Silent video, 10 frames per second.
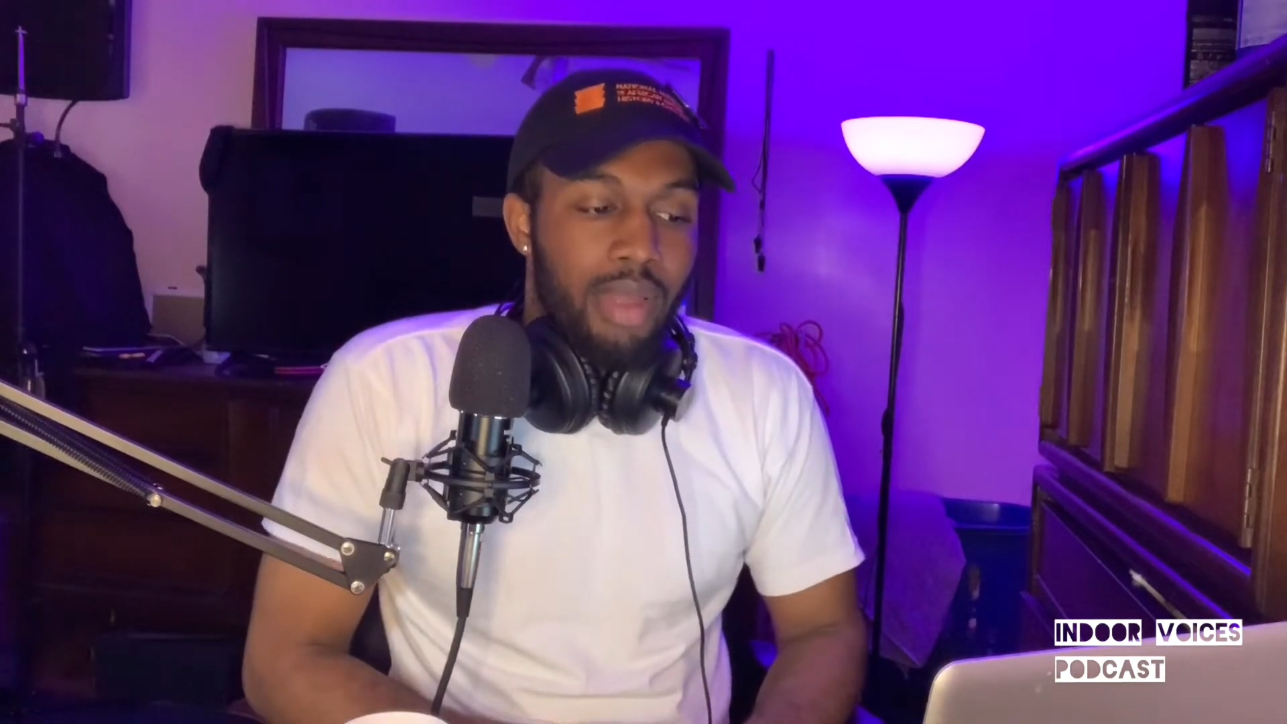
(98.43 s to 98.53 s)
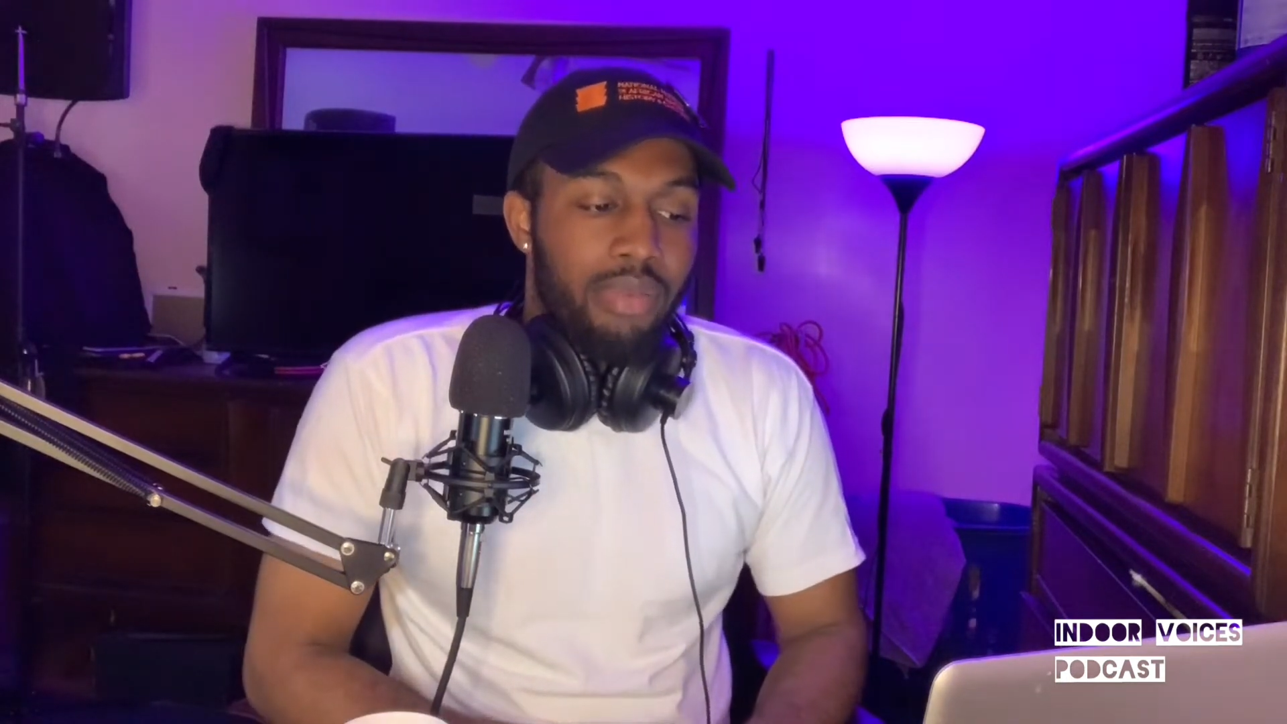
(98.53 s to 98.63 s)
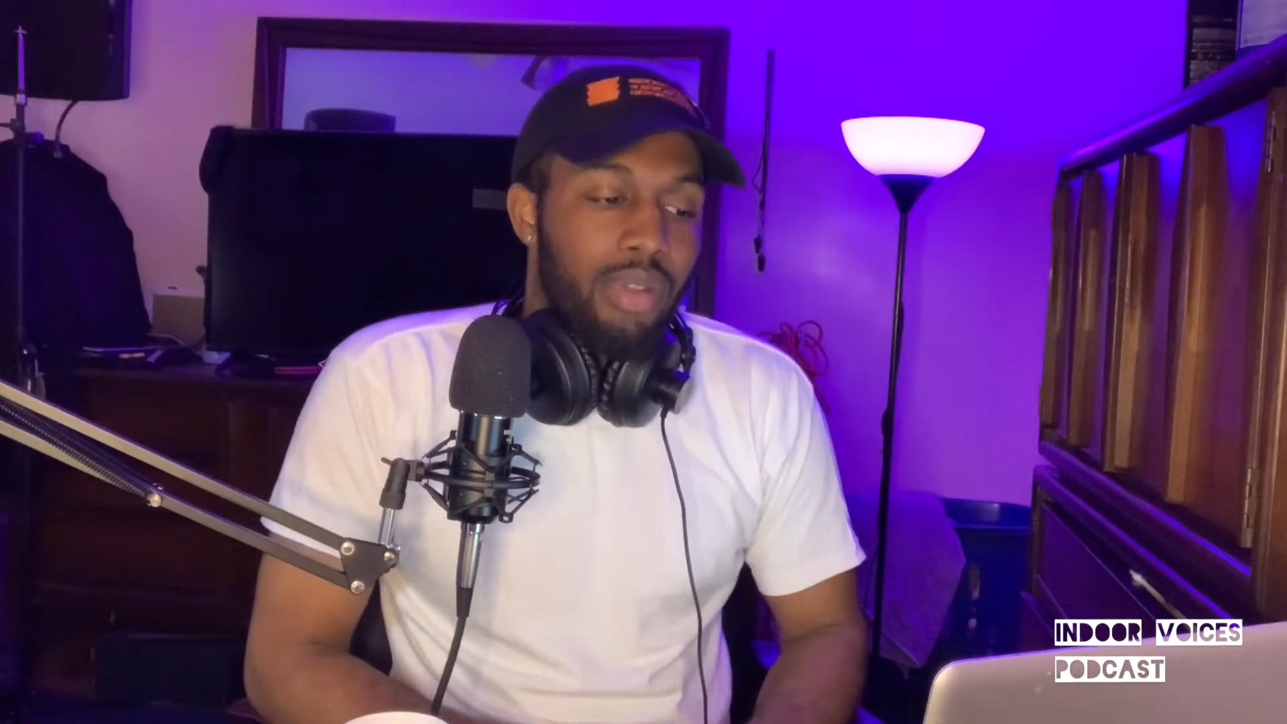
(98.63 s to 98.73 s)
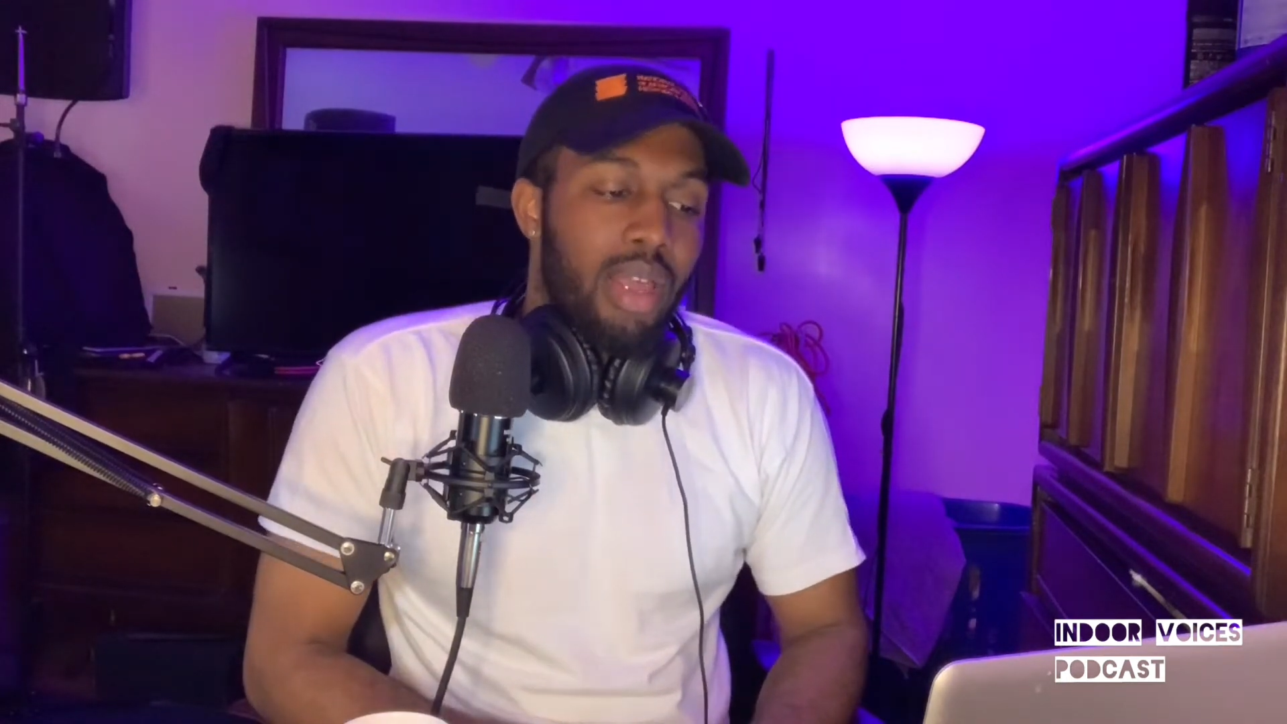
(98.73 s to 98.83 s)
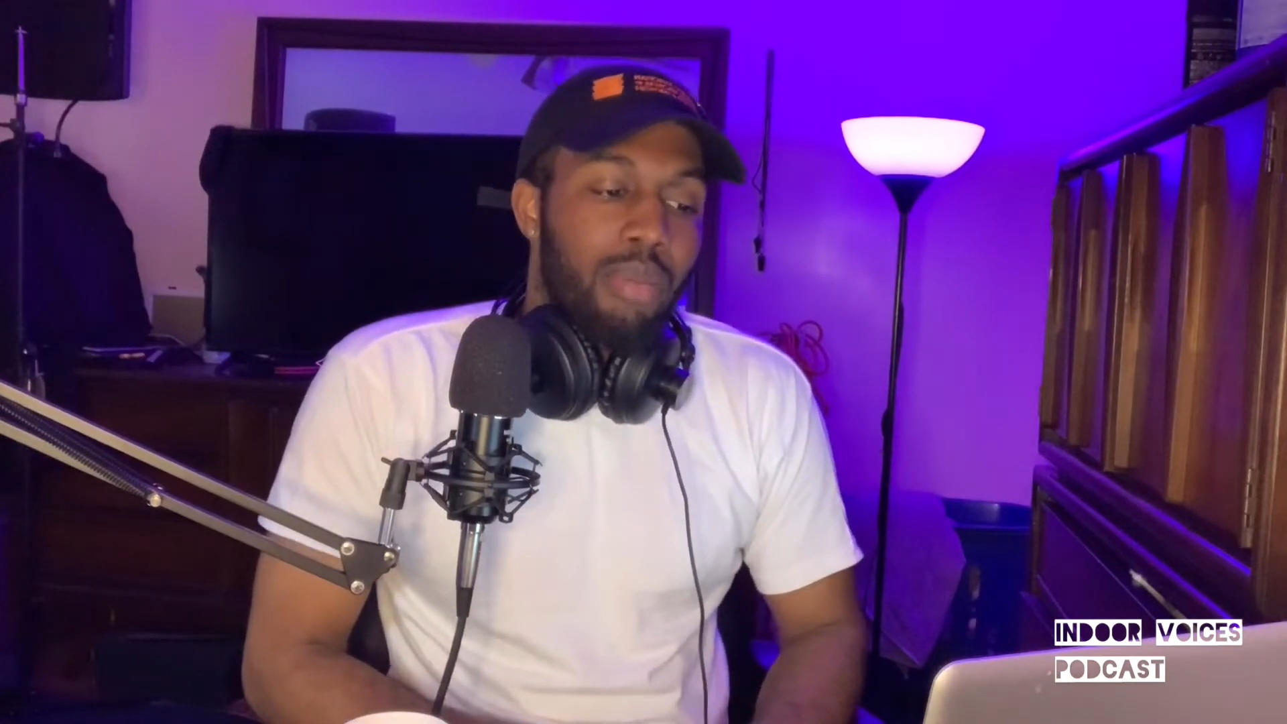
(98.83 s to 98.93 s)
I
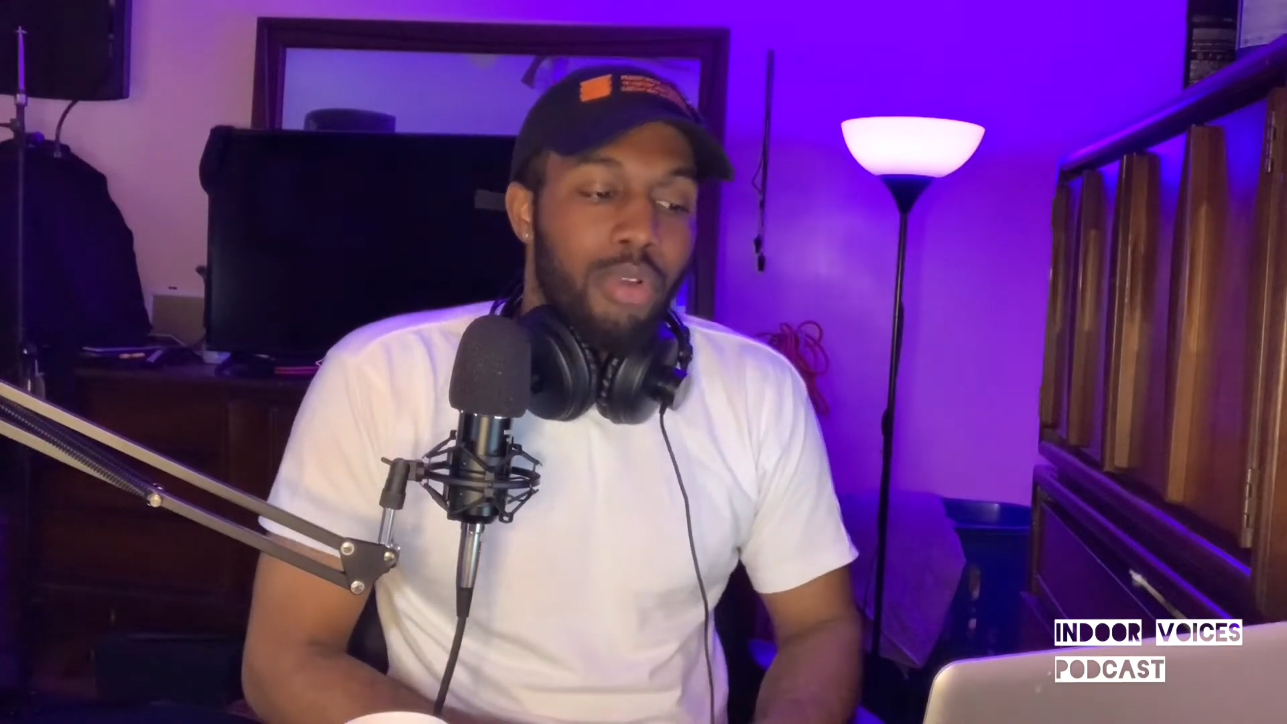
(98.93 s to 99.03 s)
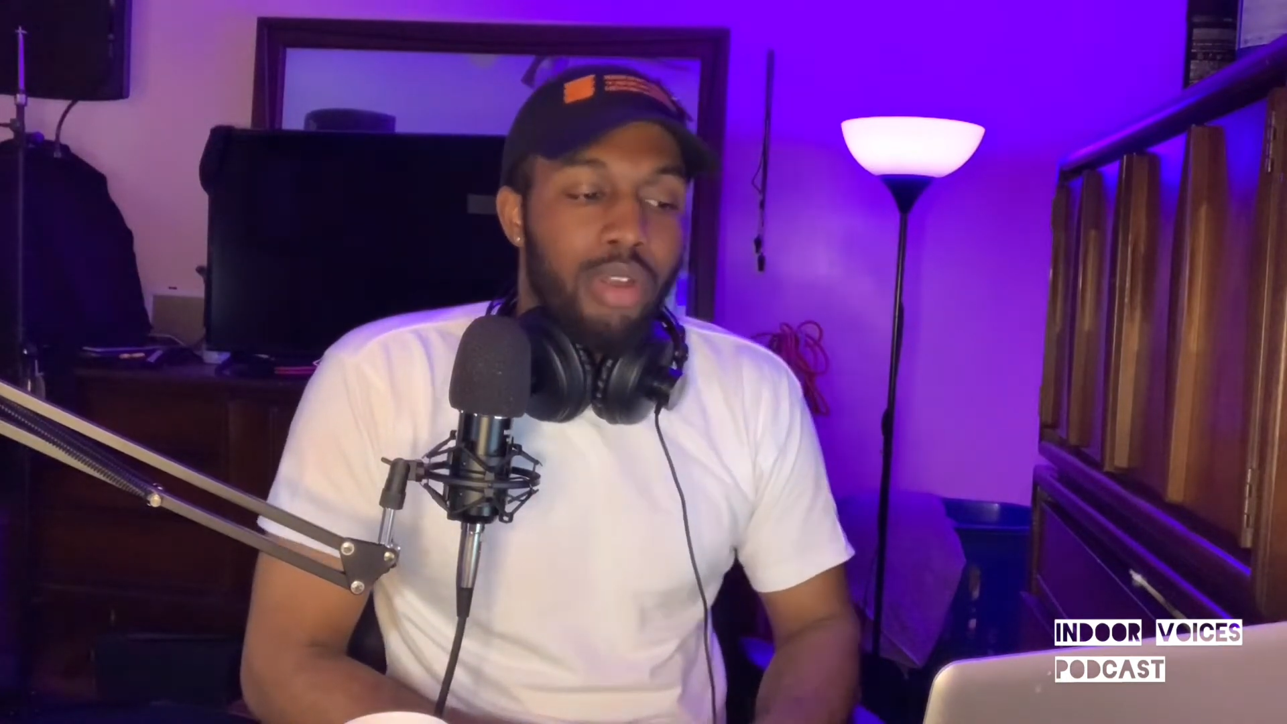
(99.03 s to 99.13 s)
feel like I'm